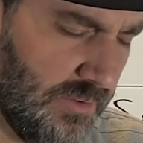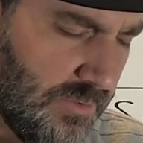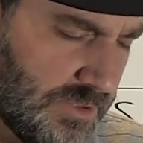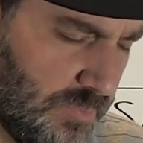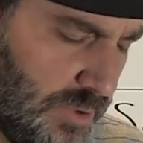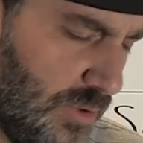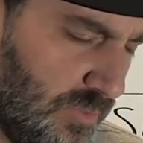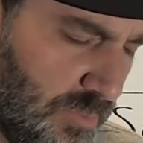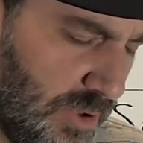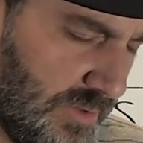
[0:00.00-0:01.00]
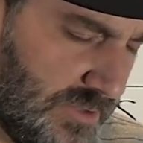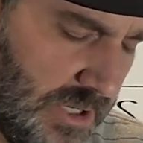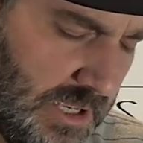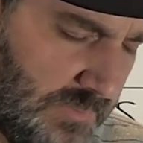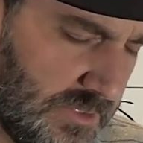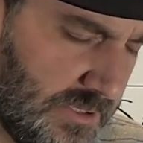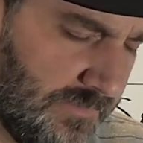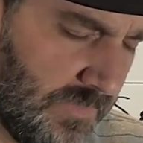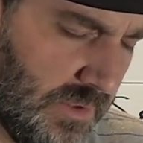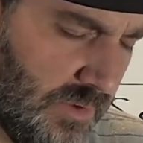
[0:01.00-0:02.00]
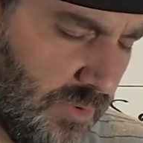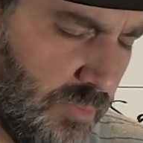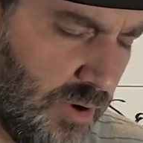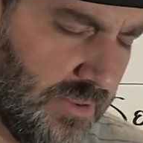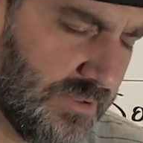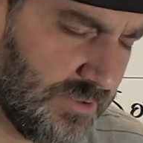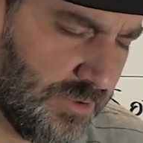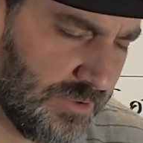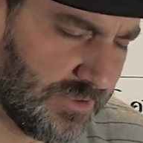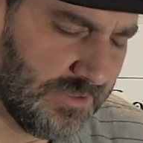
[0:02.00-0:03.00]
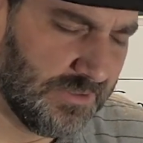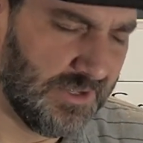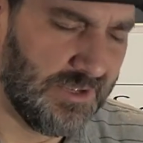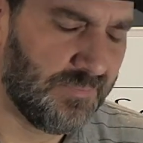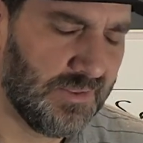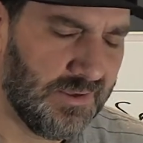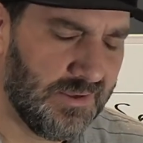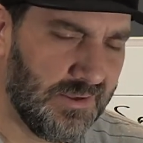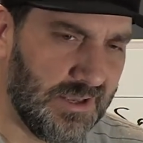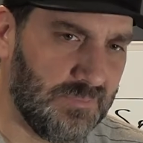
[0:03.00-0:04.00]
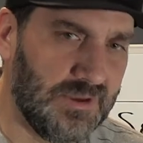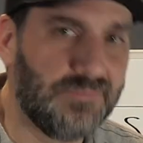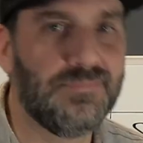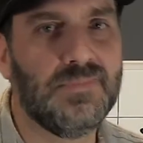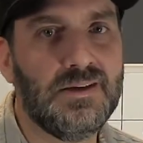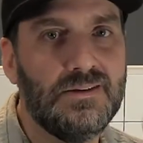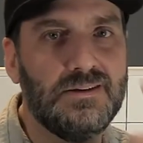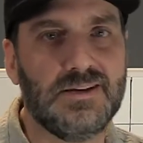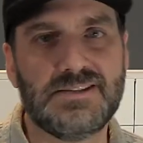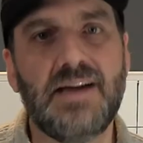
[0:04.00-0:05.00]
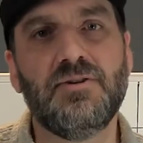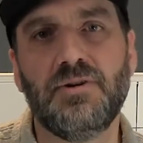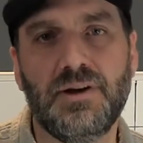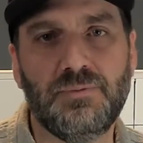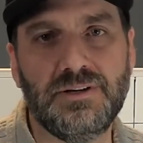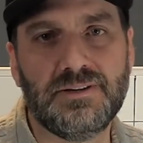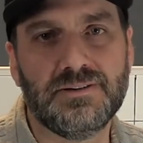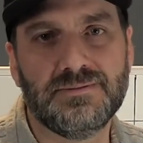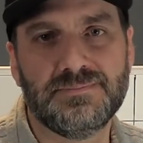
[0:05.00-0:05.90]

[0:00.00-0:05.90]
through this beautiful book of James. We pray this through your son's name. Amen. You guys have a great week.